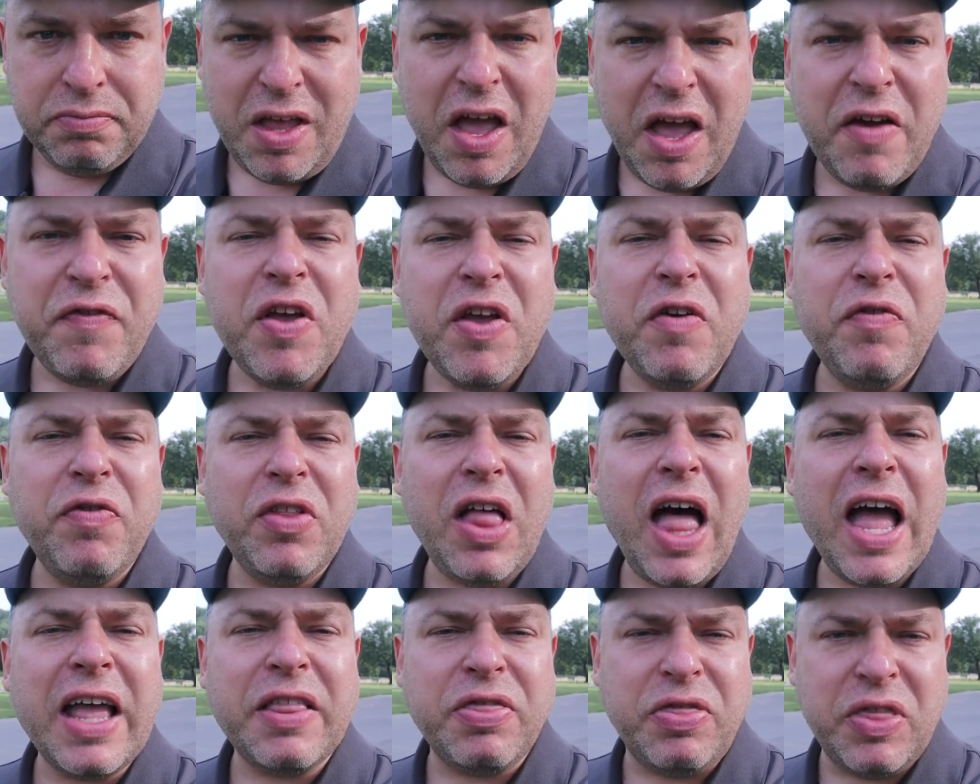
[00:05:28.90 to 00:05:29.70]
If you've
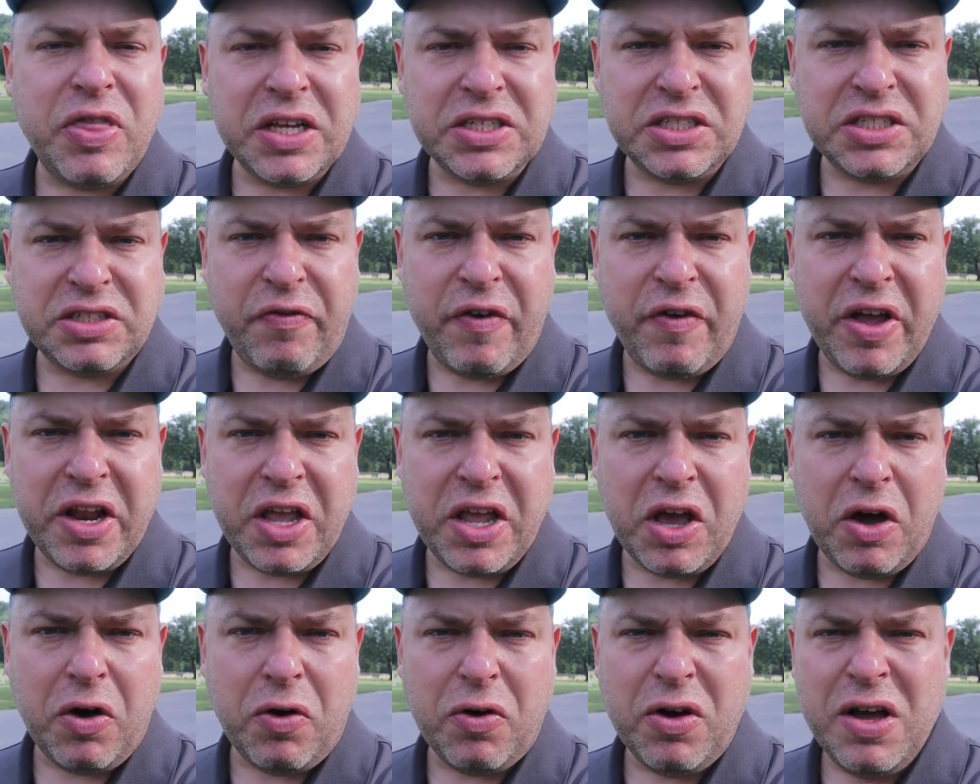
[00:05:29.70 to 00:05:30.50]
liked this
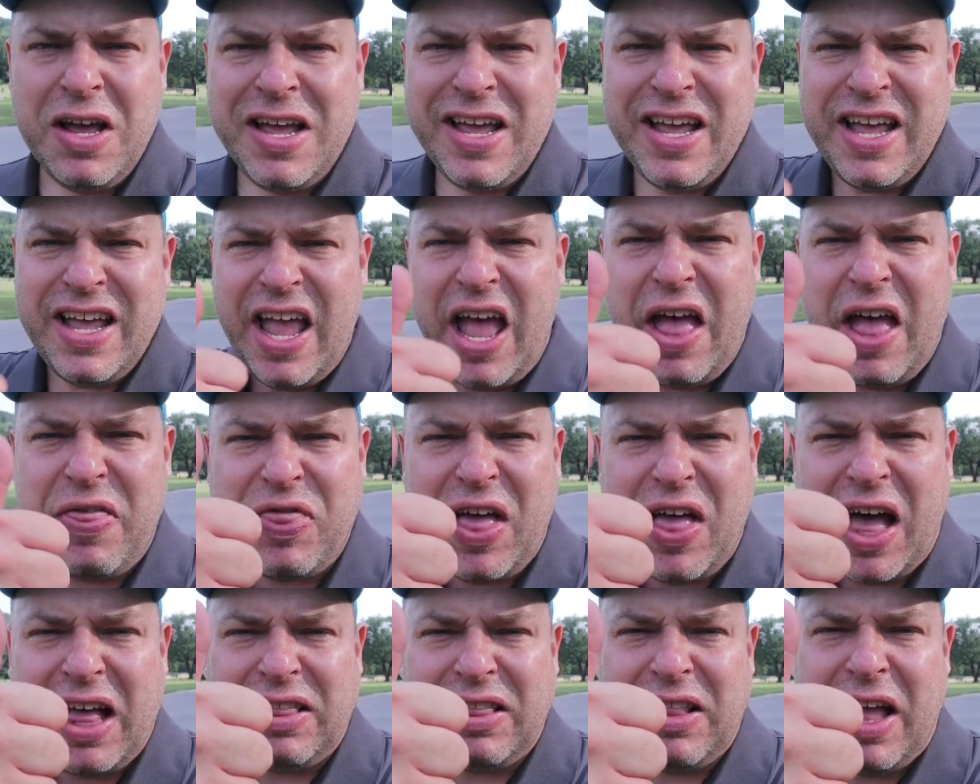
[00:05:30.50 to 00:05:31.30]
video, hit
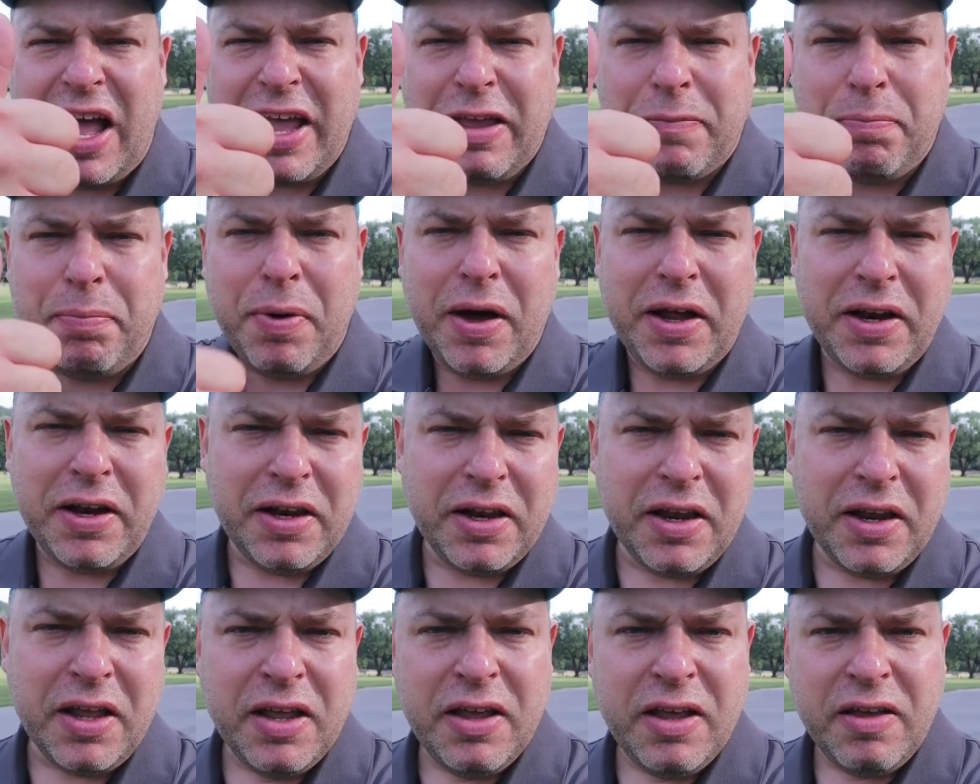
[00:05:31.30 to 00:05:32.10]
that like
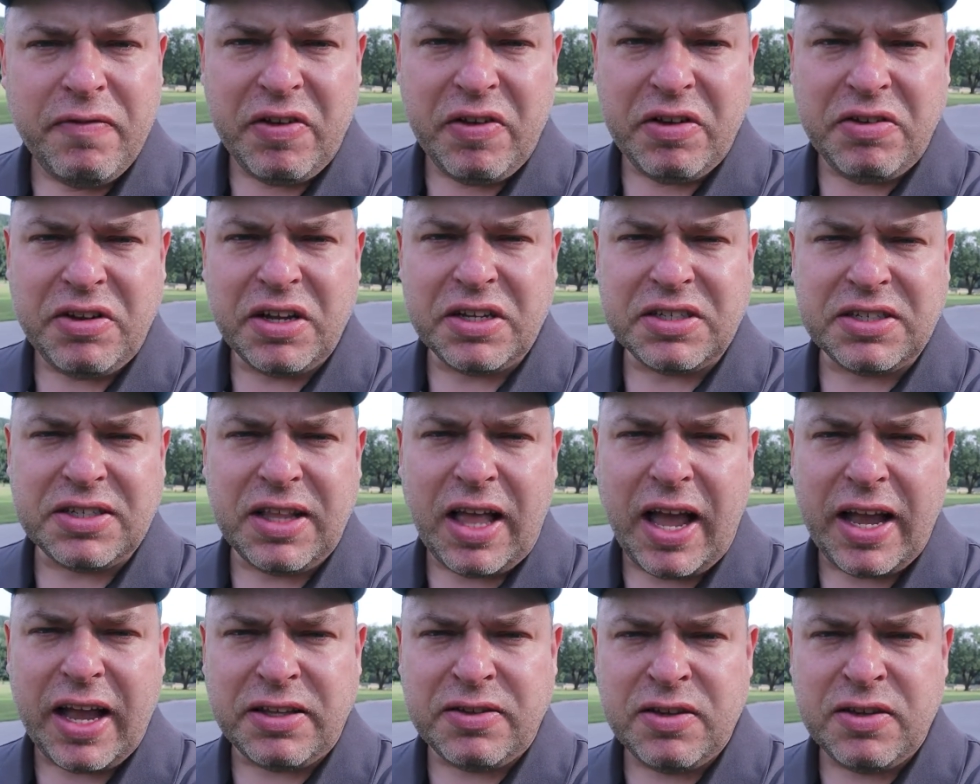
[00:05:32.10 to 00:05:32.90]
button. If you
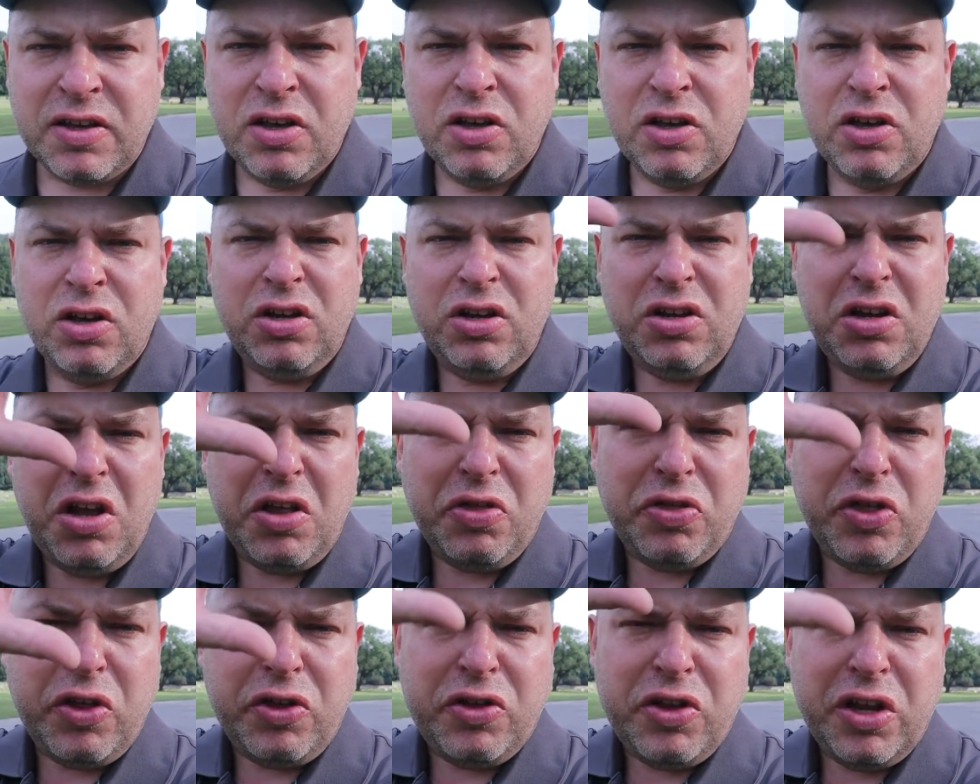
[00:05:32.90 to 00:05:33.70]
disliked,
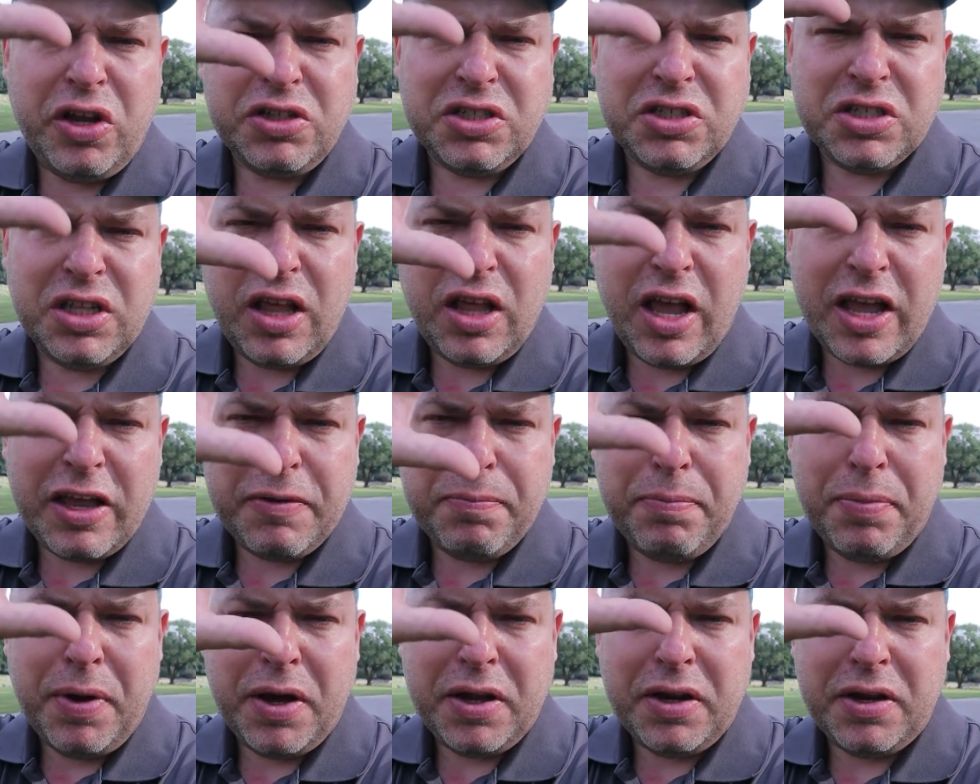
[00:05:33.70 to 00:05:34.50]
hit the dislike
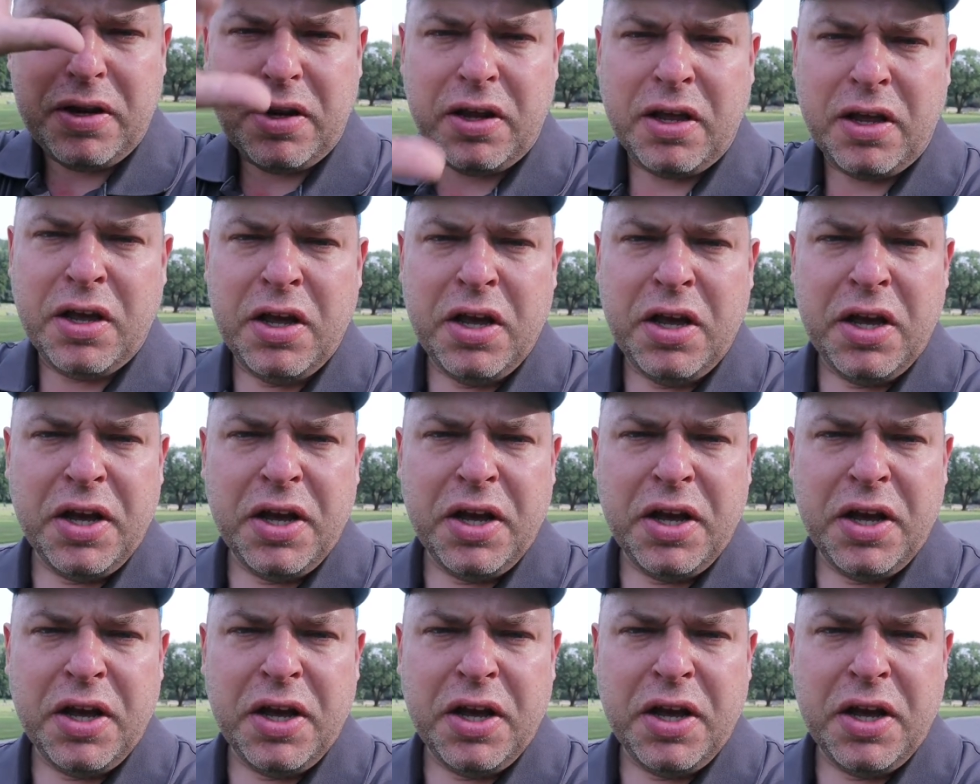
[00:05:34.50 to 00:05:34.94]
button.